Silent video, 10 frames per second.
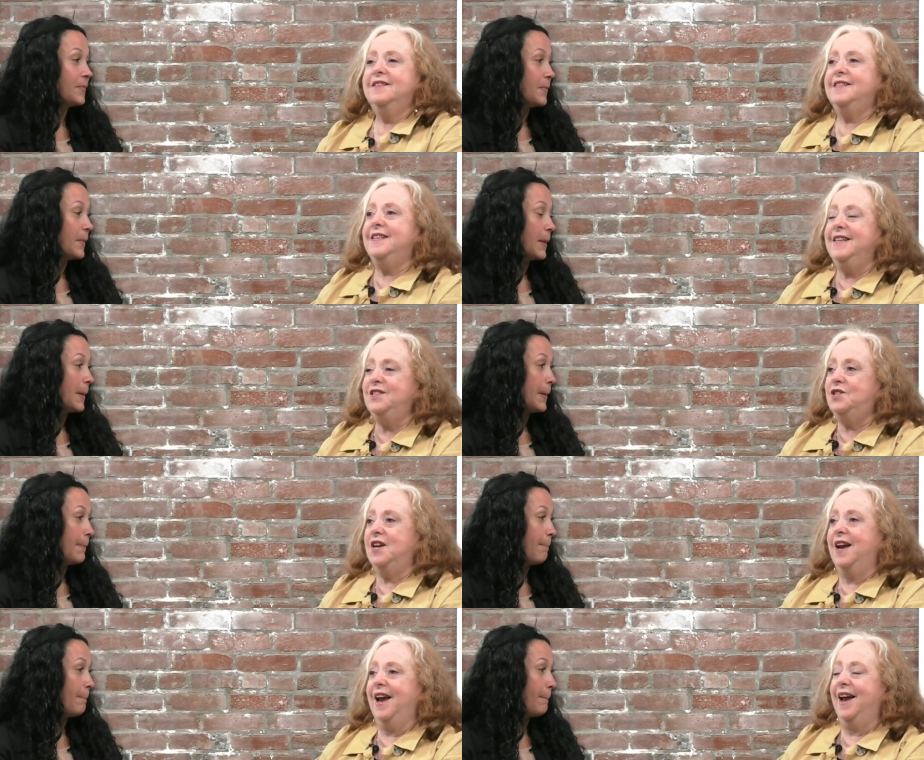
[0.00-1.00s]
Speaker 1: D
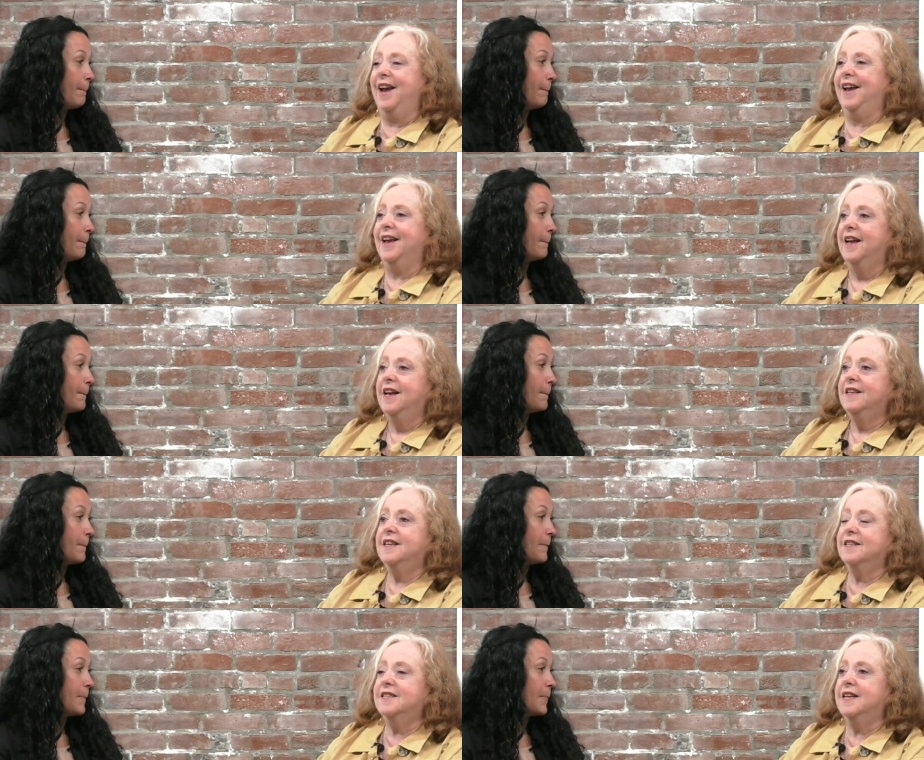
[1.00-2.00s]
J.
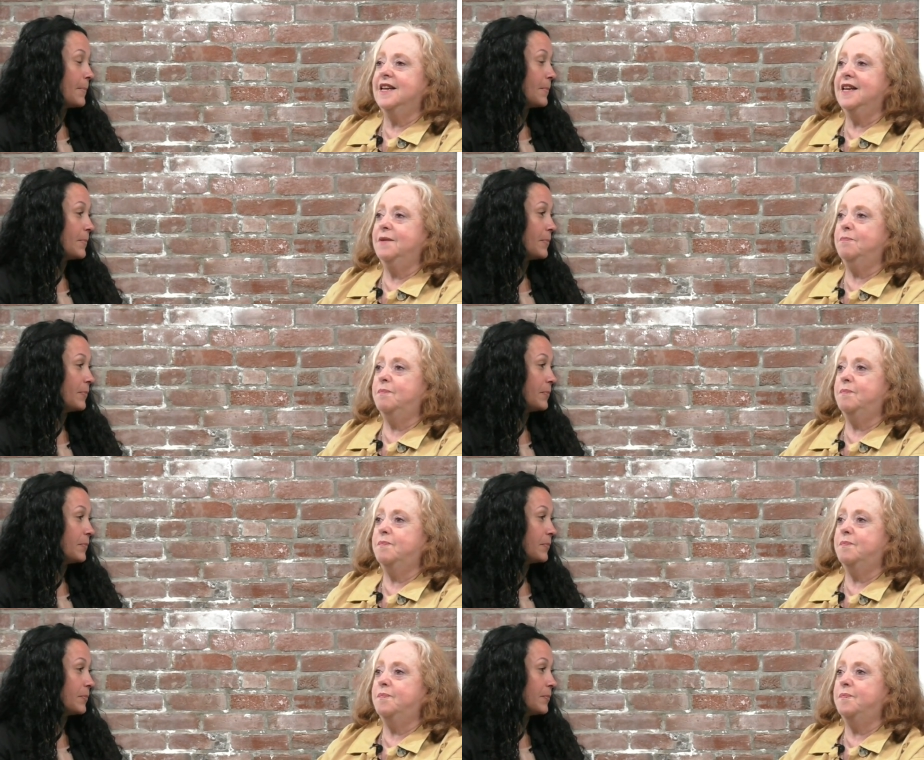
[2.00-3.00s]
Does he
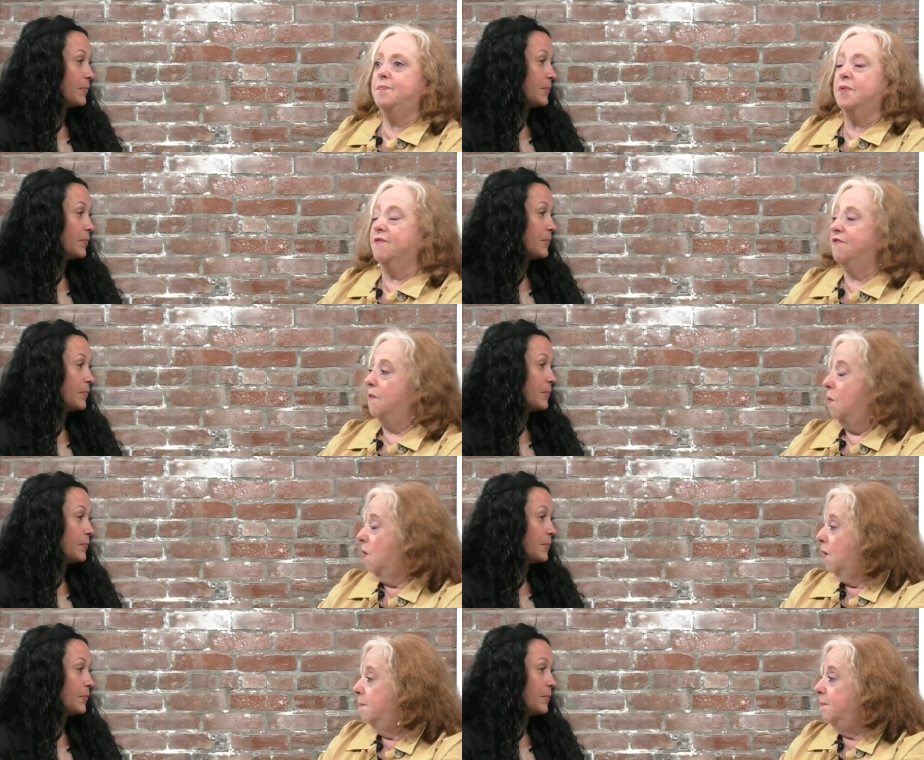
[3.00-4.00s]

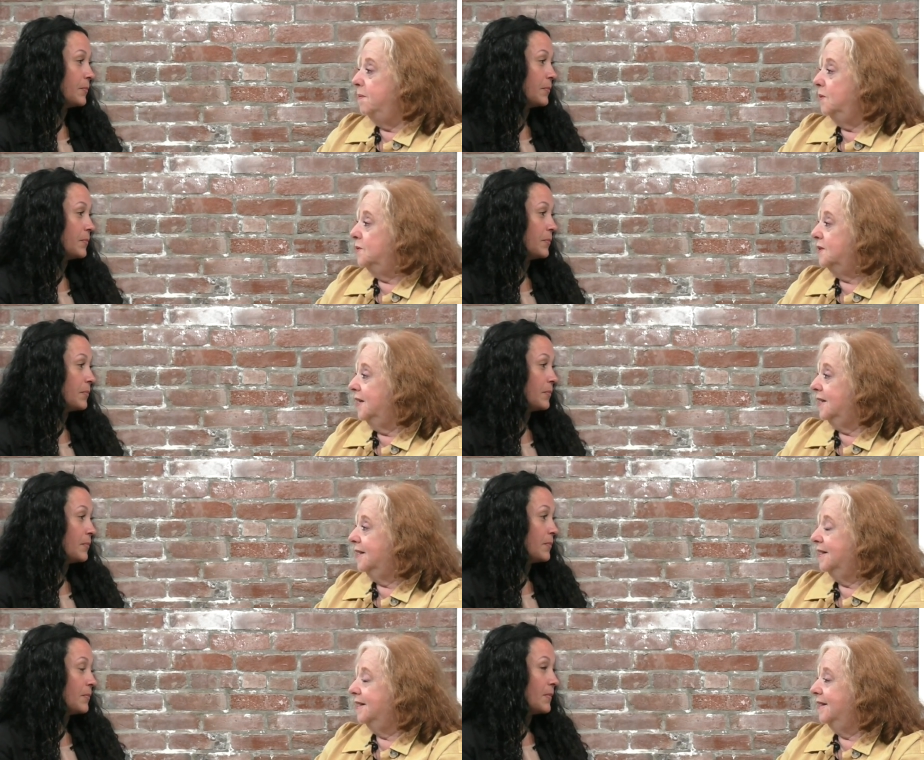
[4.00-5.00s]
perform music?
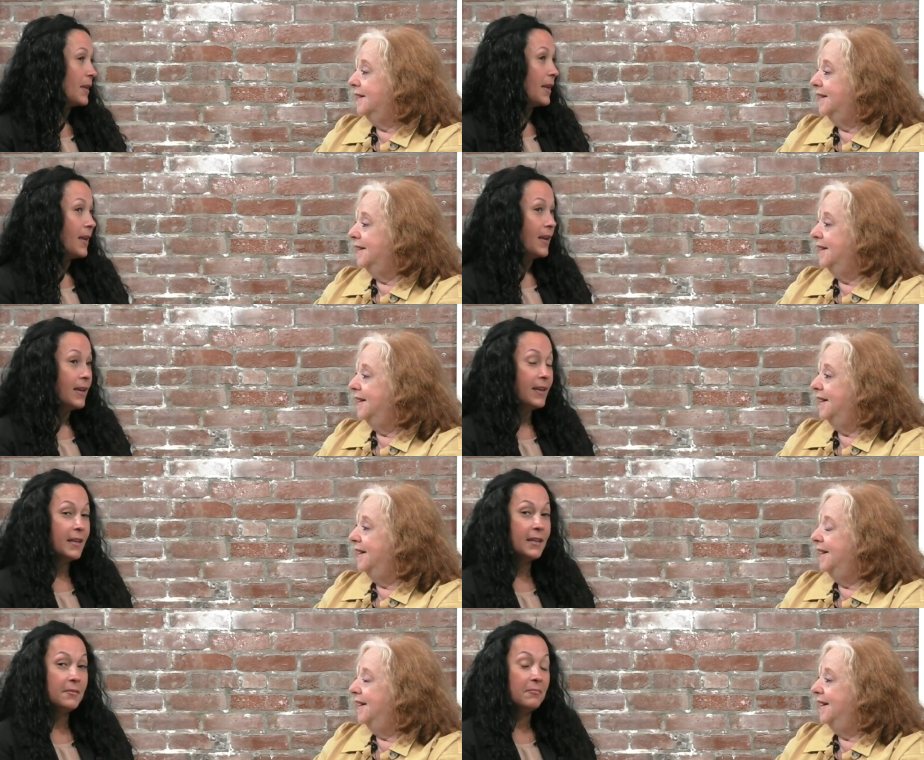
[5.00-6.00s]

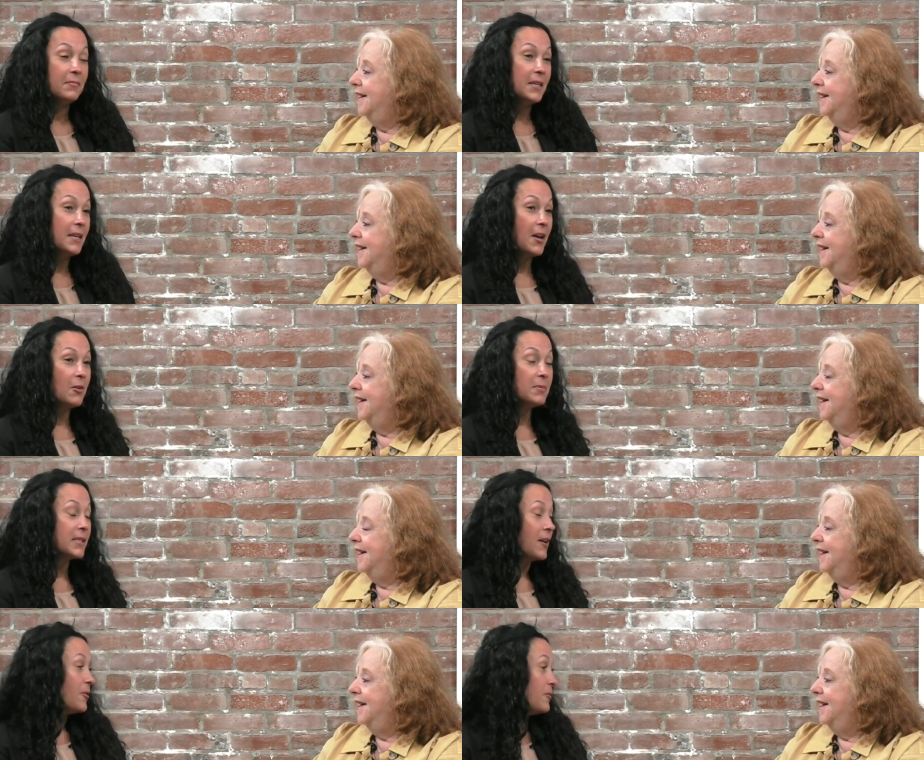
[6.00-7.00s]
Speaker 2: He he helps
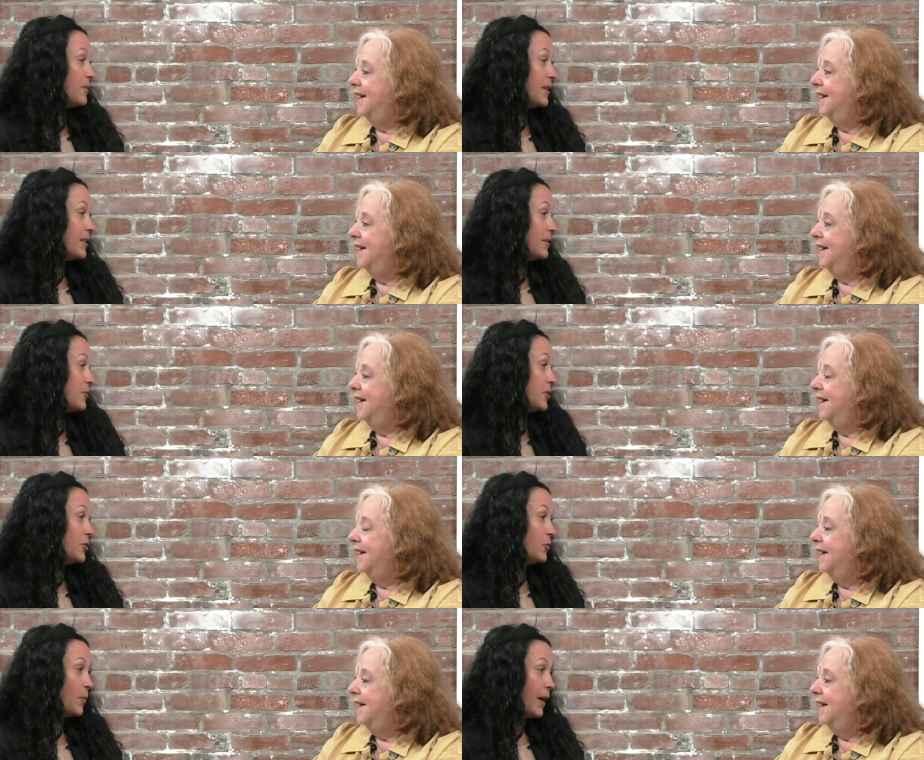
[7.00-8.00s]
out. He used to
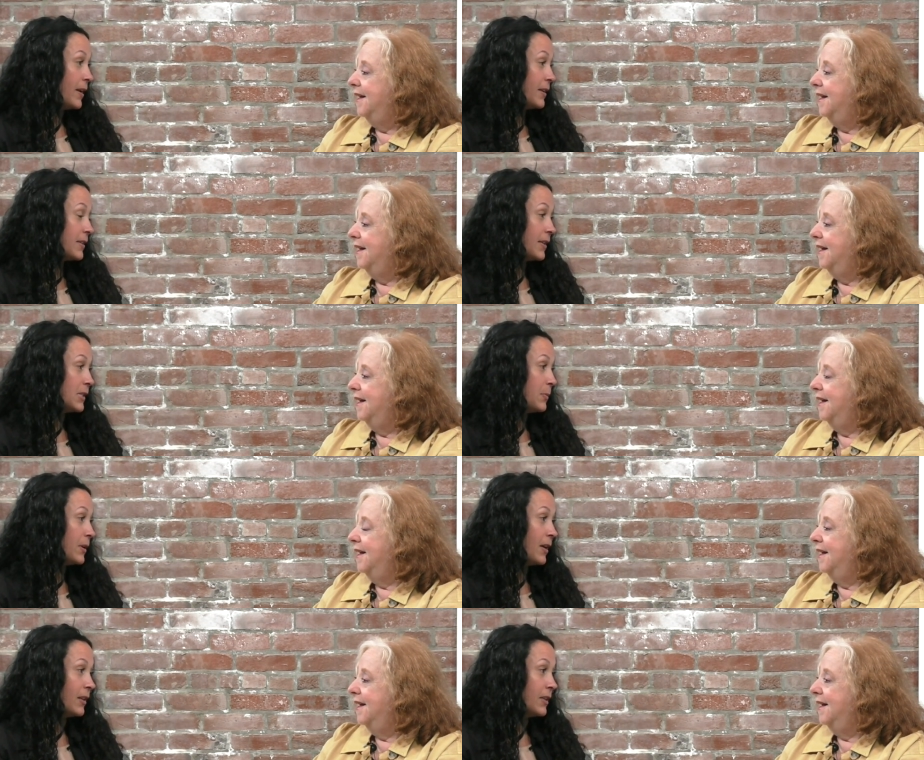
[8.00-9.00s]
do weddings at
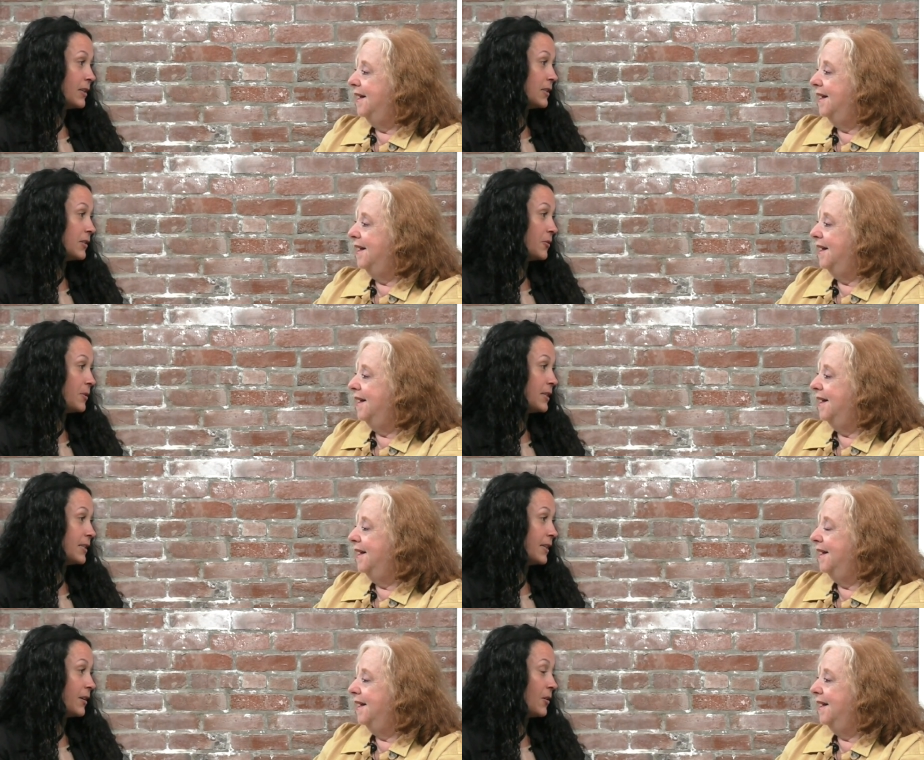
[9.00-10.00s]
Spinelli's, so he's
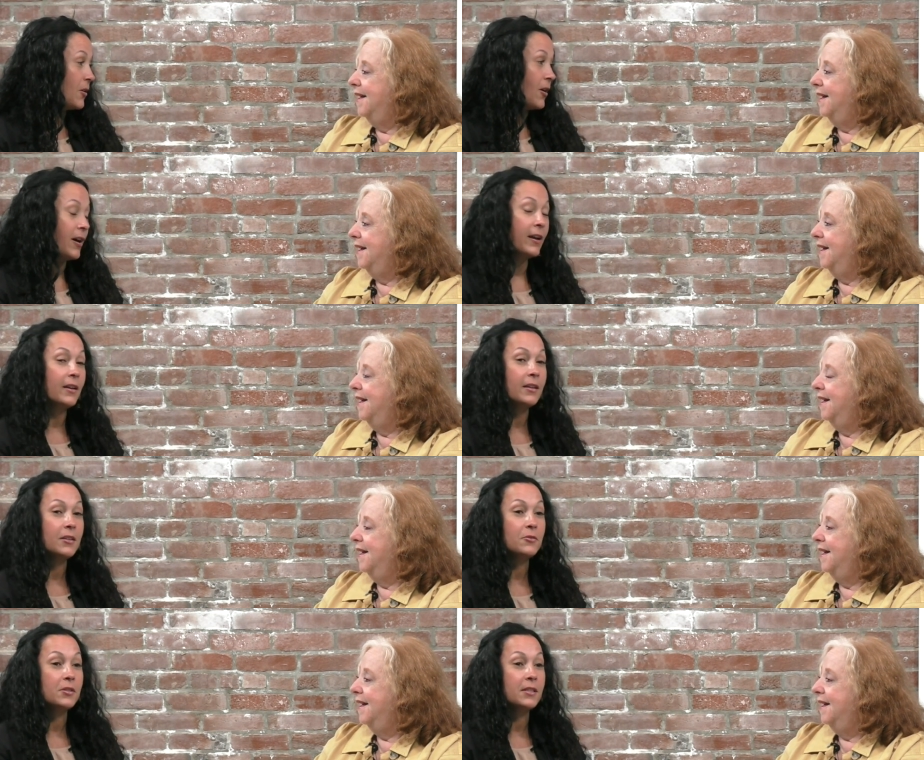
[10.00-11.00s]
done a lot. He
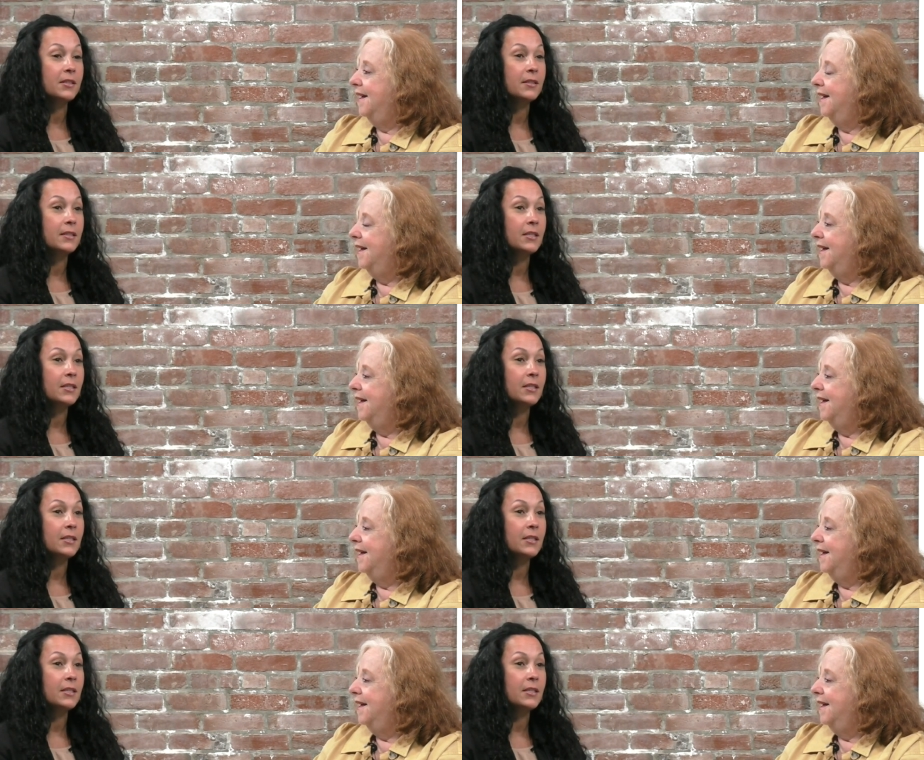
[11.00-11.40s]
used to D